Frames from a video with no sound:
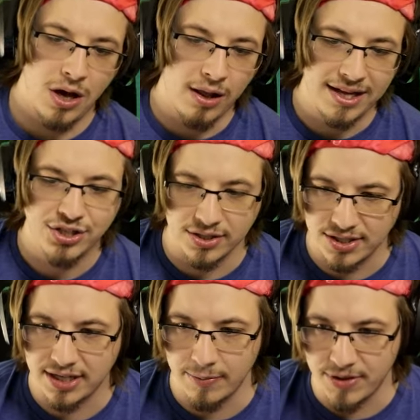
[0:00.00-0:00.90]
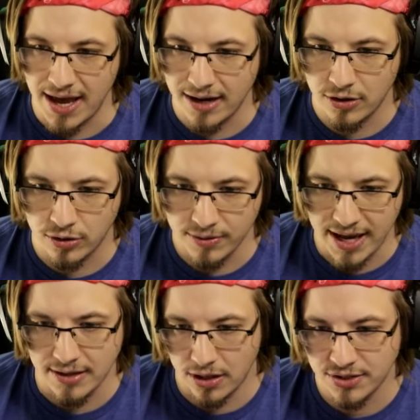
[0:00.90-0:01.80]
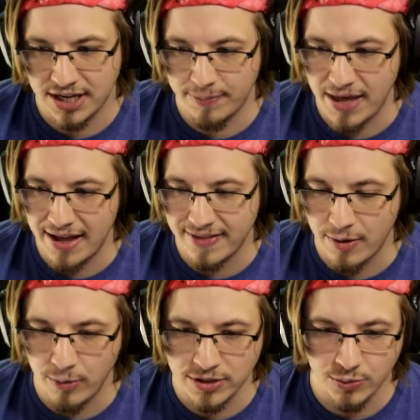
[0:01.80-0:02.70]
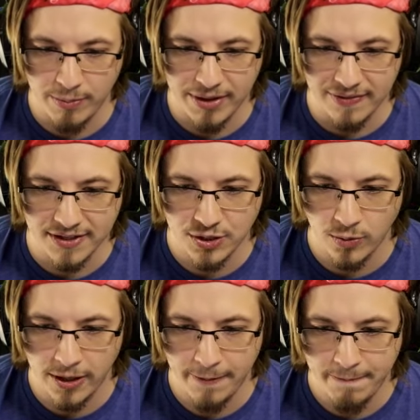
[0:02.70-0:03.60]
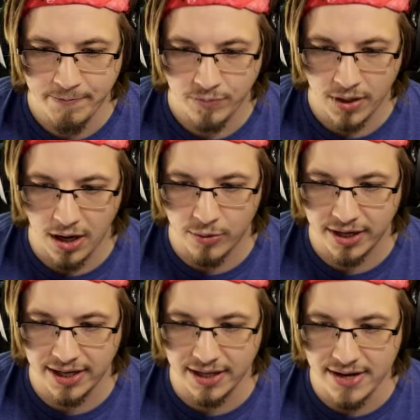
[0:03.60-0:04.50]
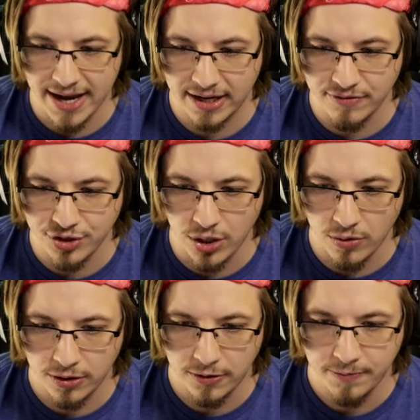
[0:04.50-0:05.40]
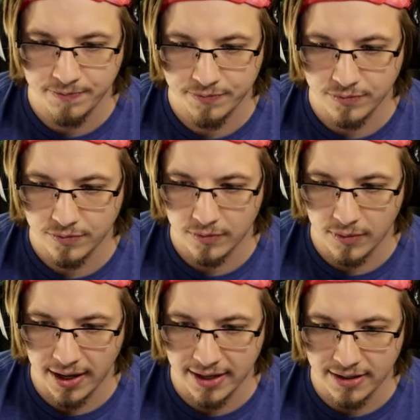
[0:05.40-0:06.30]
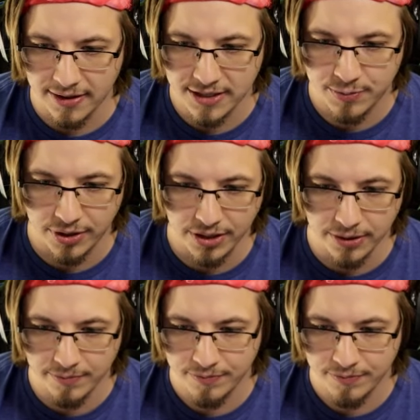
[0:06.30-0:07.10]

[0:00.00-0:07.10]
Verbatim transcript: I'll actually skip that, or yeah, I'll skip that. That way, once we beat this one, uh, we're gonna get a negative Joker, and uh, that's pretty good.